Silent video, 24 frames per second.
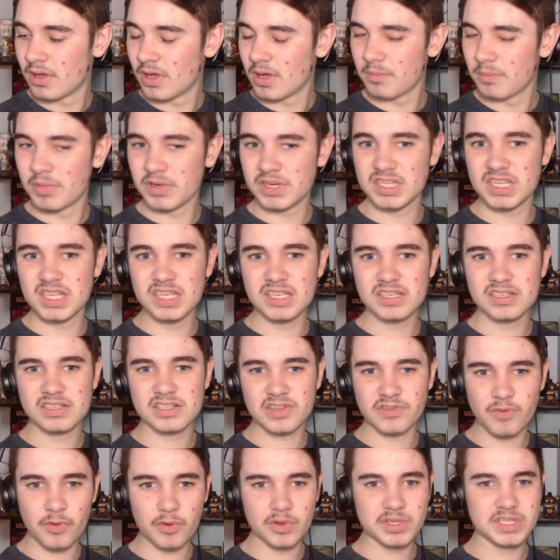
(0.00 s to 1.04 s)
But he is the
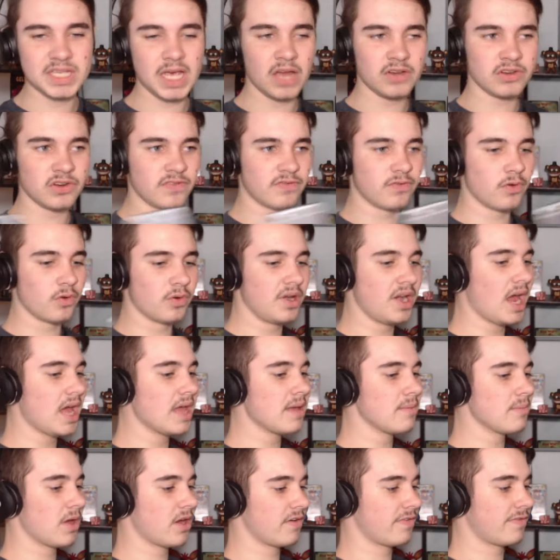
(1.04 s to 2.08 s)
voice actor for
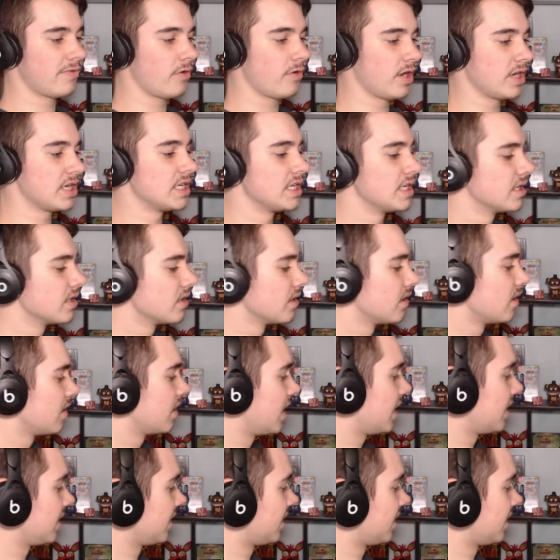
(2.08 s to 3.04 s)
Nightmare Freddy in